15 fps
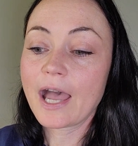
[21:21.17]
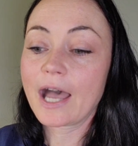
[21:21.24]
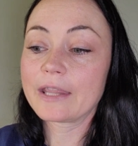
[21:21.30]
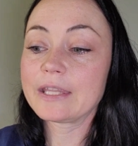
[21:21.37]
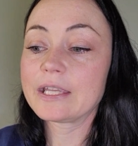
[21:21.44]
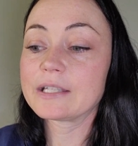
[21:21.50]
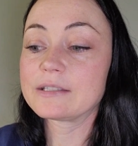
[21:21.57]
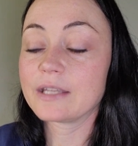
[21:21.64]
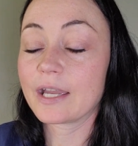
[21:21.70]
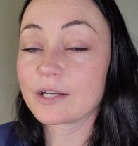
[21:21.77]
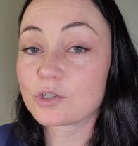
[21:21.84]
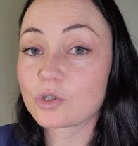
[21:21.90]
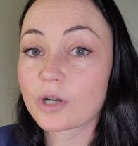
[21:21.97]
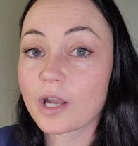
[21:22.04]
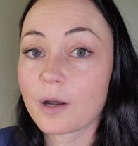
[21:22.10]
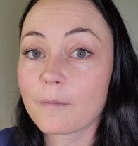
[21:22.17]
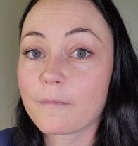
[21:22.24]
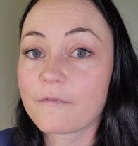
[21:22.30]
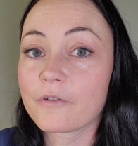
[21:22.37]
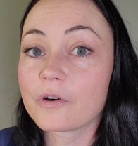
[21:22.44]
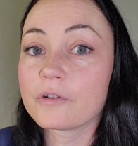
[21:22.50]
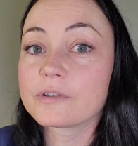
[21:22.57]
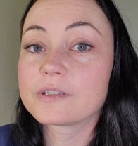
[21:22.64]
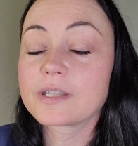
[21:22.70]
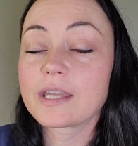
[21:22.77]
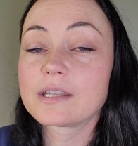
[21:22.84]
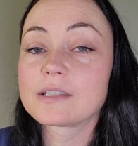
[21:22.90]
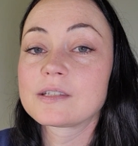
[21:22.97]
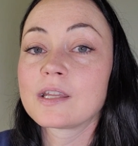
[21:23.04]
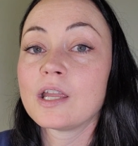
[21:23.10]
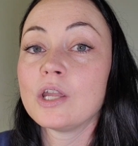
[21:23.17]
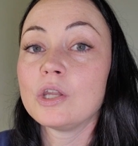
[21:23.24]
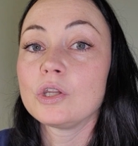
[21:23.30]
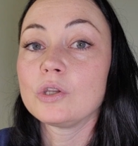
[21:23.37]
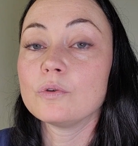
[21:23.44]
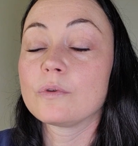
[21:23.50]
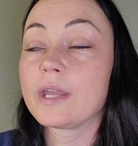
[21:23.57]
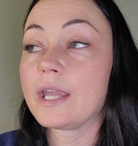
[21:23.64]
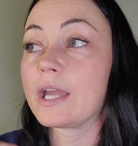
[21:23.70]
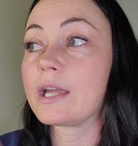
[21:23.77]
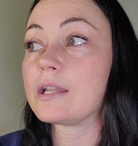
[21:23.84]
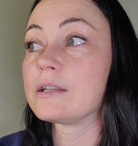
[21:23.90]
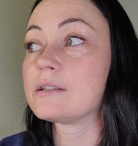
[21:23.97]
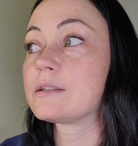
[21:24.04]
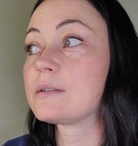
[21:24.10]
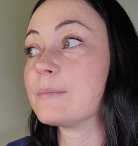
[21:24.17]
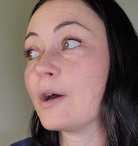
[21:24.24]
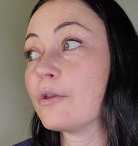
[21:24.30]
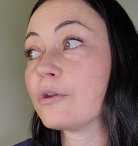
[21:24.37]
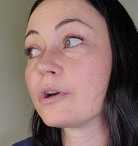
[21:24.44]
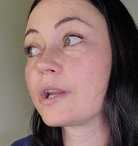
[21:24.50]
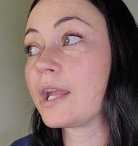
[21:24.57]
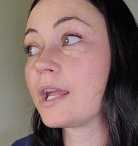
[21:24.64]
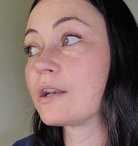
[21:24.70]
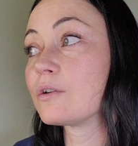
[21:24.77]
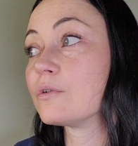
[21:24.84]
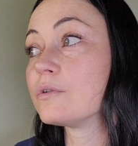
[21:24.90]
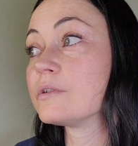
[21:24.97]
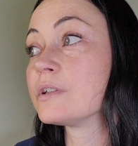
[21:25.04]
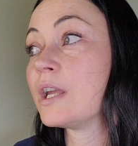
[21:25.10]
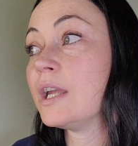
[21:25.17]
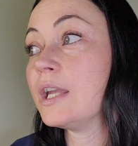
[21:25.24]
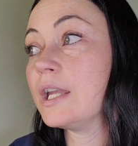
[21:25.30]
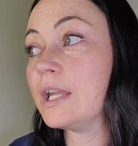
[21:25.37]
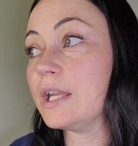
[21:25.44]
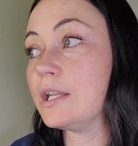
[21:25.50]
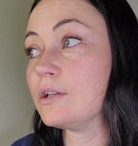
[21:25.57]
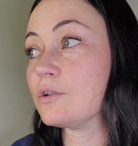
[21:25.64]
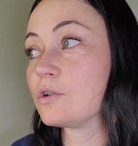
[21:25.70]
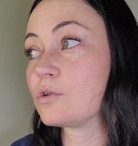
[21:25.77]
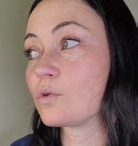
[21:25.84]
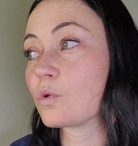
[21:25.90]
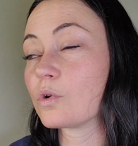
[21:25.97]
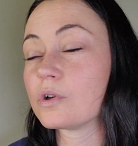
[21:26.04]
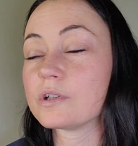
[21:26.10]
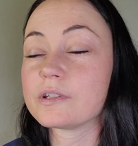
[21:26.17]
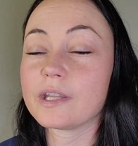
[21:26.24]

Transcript: I think it's extra helpful since you can't smell their candles in stores.